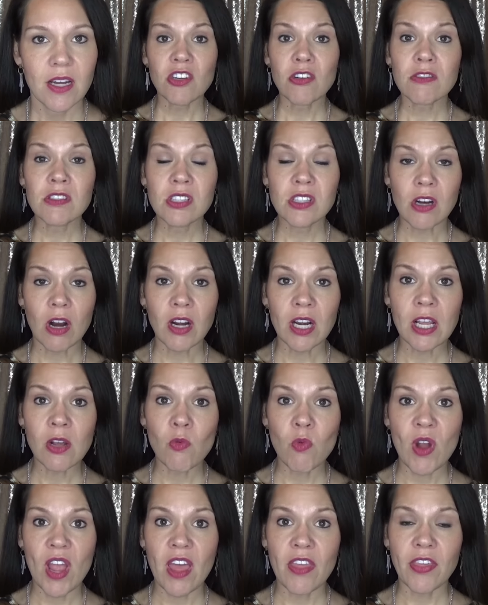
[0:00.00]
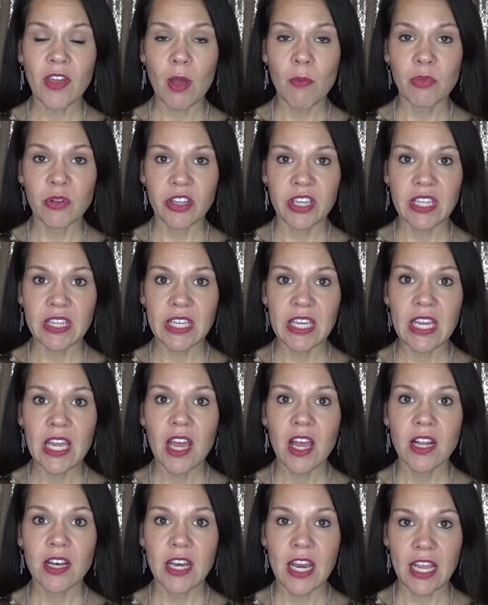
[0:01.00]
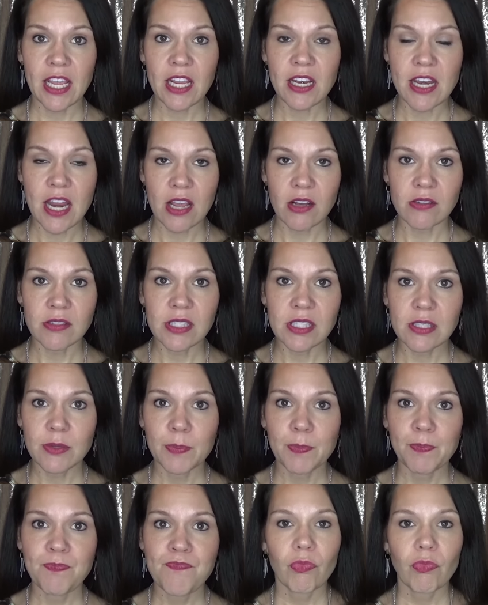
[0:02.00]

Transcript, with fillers: You're starting with completely naked nails.